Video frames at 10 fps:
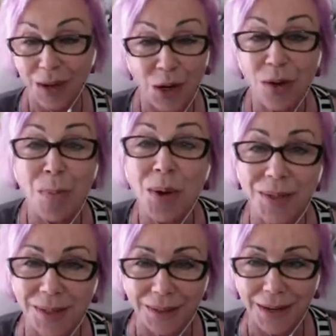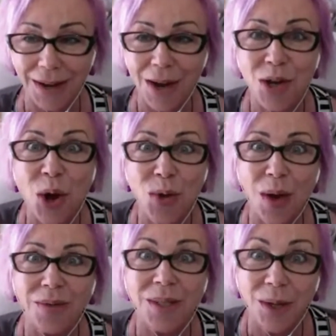personally. I know you
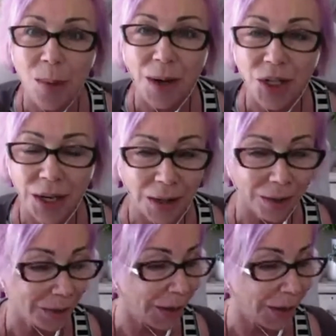have so much talent.